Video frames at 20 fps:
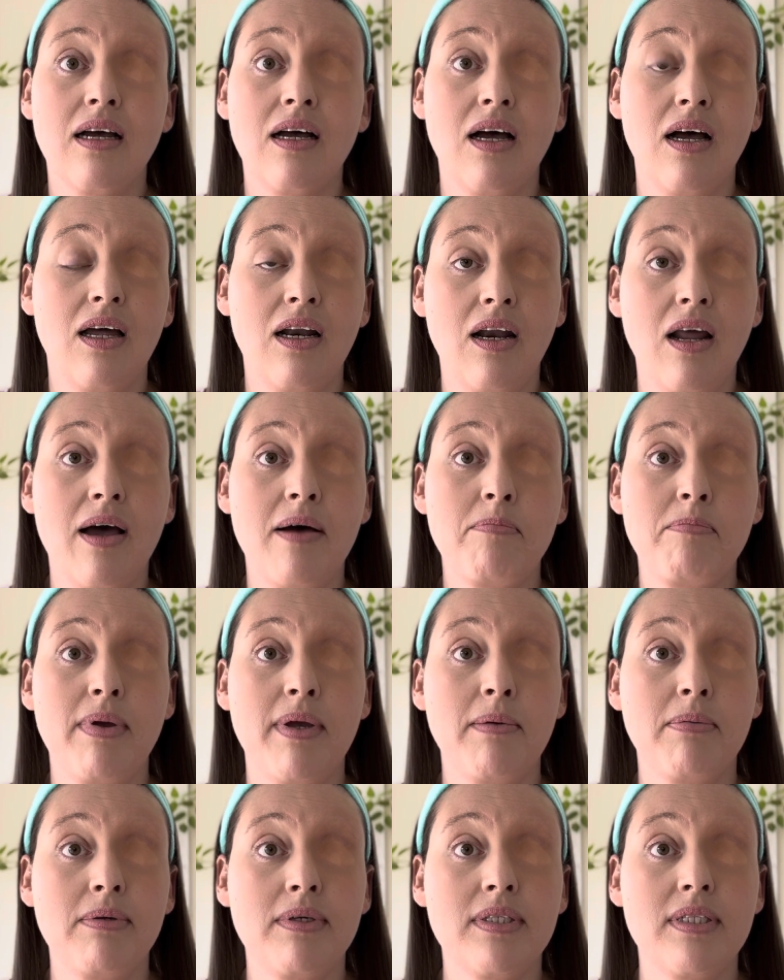a lot of
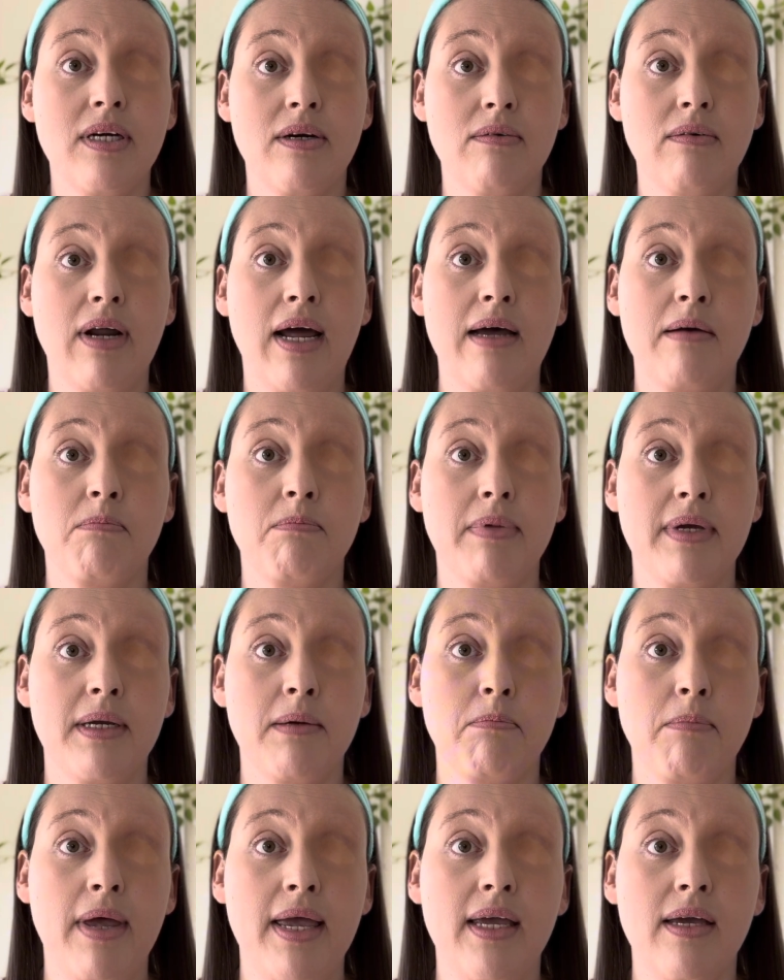people don't have
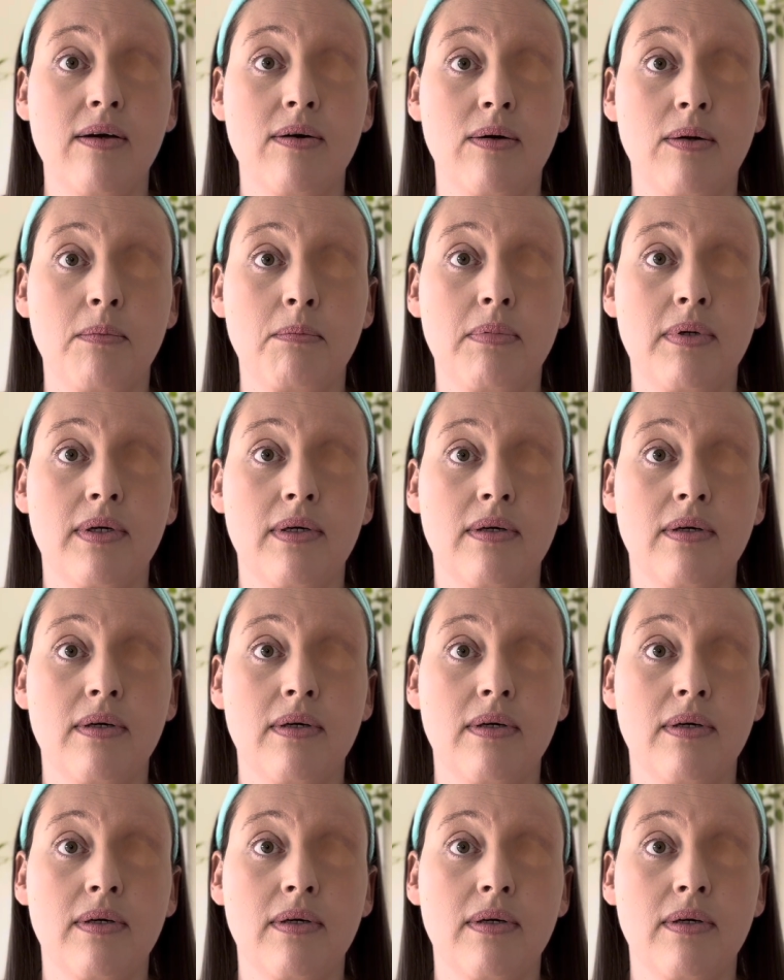big makeup.